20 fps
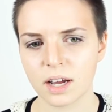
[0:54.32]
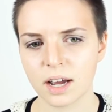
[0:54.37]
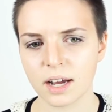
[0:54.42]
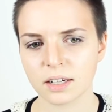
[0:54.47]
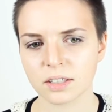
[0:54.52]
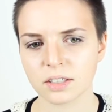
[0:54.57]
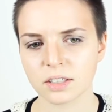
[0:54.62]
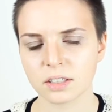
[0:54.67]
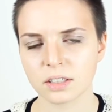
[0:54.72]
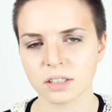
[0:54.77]

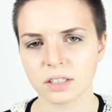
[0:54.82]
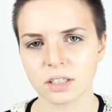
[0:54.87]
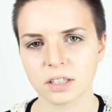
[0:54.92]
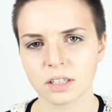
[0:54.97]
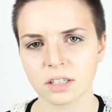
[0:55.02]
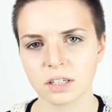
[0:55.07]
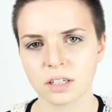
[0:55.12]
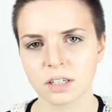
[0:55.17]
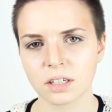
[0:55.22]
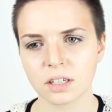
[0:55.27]
actually.
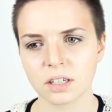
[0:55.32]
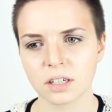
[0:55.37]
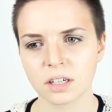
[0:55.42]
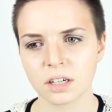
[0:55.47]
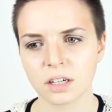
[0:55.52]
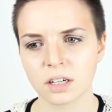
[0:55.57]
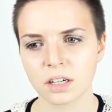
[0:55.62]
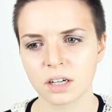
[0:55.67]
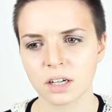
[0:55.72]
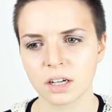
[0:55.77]

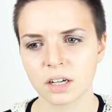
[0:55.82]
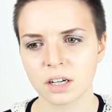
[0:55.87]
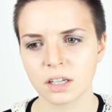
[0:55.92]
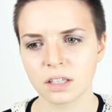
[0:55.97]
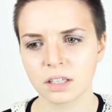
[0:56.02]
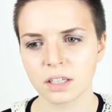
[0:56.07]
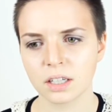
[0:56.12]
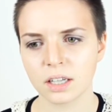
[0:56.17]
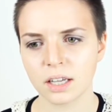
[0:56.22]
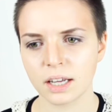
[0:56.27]

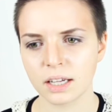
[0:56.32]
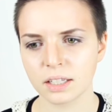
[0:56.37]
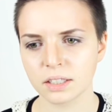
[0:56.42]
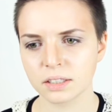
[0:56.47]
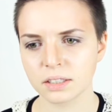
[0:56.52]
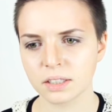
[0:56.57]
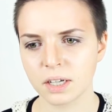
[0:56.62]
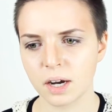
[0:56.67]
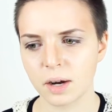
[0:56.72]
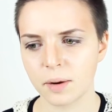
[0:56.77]

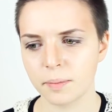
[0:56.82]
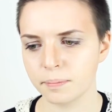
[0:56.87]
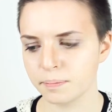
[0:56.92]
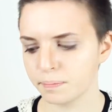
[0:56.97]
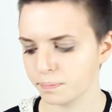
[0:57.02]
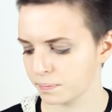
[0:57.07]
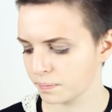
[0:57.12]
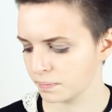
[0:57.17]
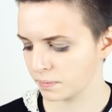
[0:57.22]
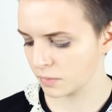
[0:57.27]
And,
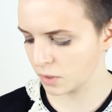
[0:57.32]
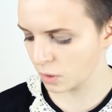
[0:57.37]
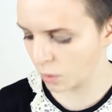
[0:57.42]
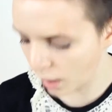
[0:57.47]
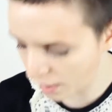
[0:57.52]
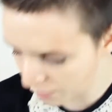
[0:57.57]
um, you